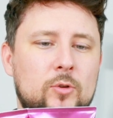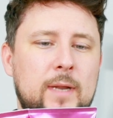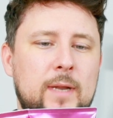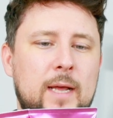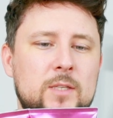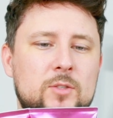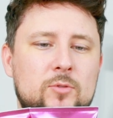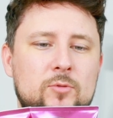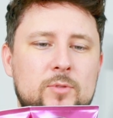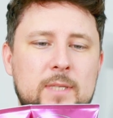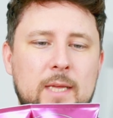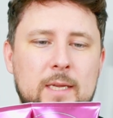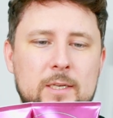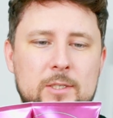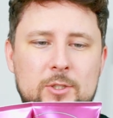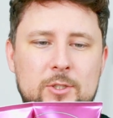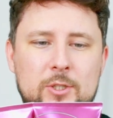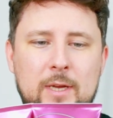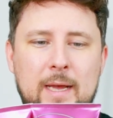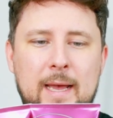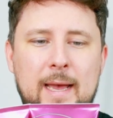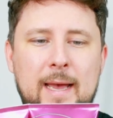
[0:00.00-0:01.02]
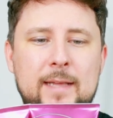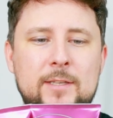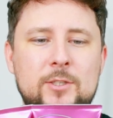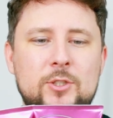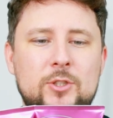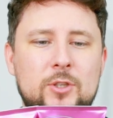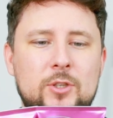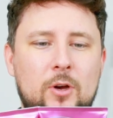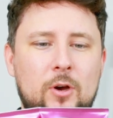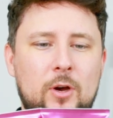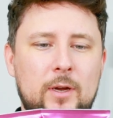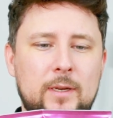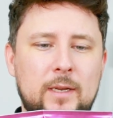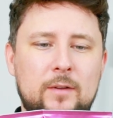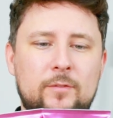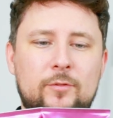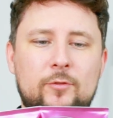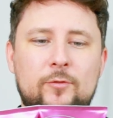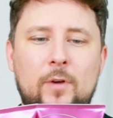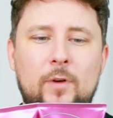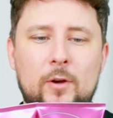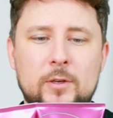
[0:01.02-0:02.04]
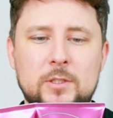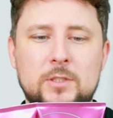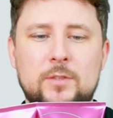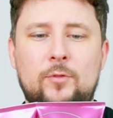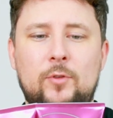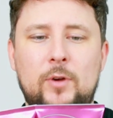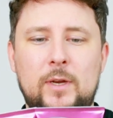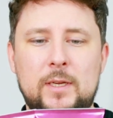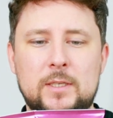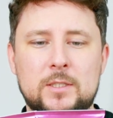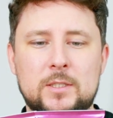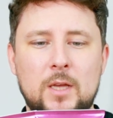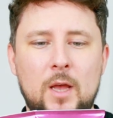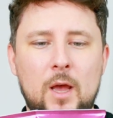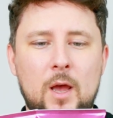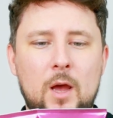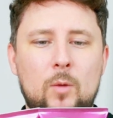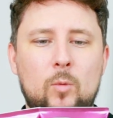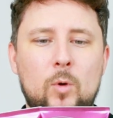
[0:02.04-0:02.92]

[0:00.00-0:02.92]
your natural texture, adds shine and fights frizz.